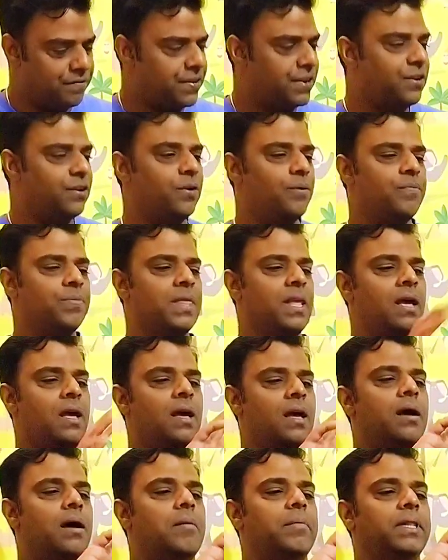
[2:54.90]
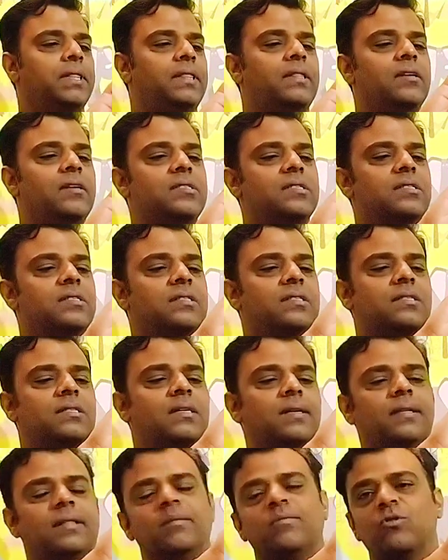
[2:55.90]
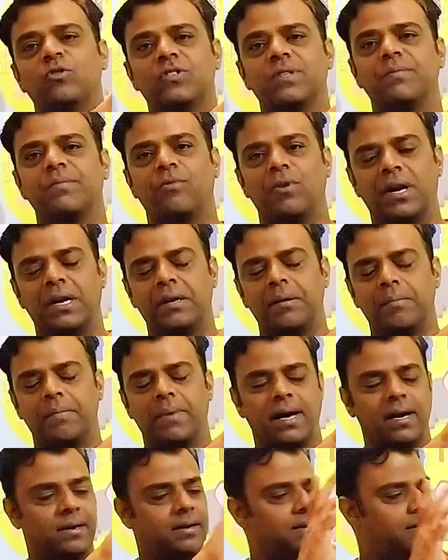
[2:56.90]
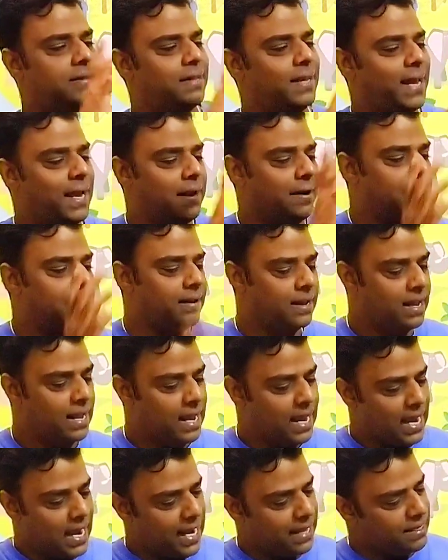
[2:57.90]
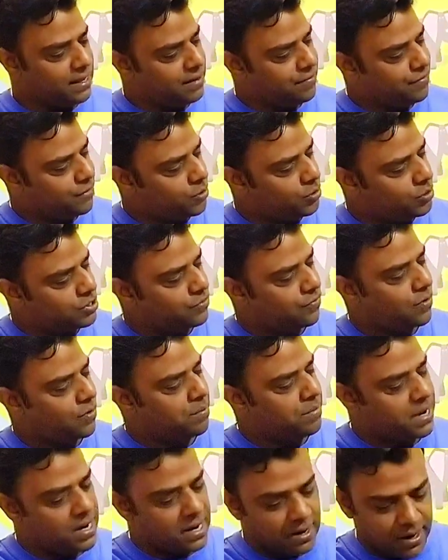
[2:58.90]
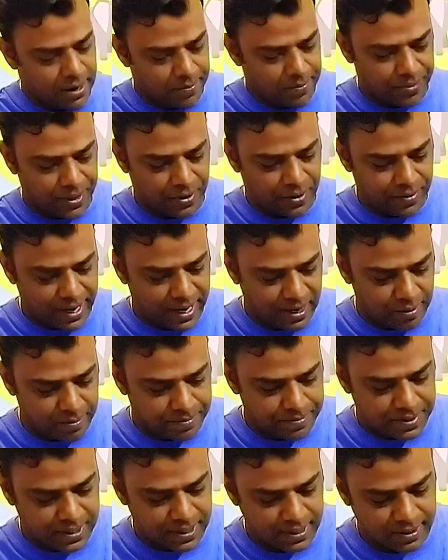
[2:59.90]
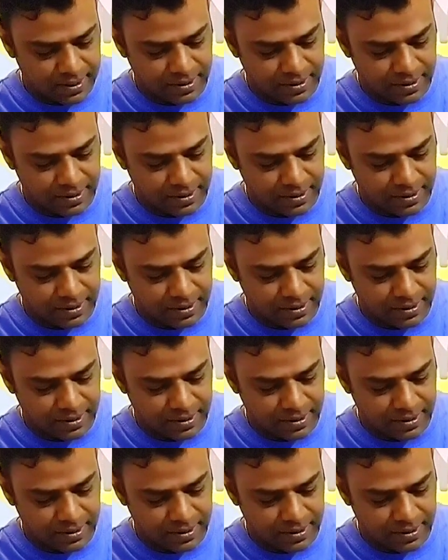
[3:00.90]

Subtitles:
video, but this is the most important part, the head. And then of course from here right up